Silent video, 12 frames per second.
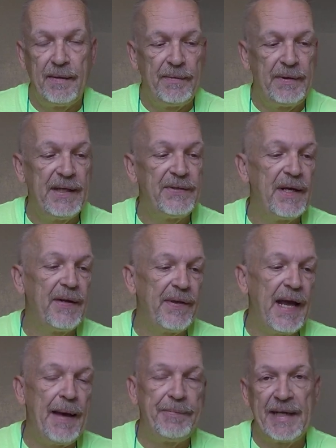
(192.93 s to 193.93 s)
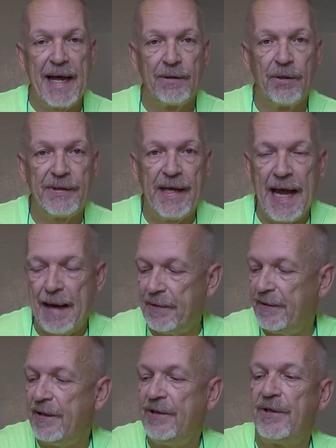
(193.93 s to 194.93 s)
these into the app, you download the app
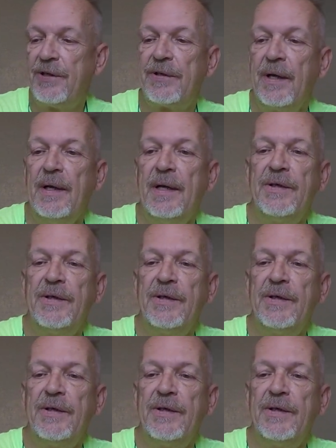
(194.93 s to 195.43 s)
and then you just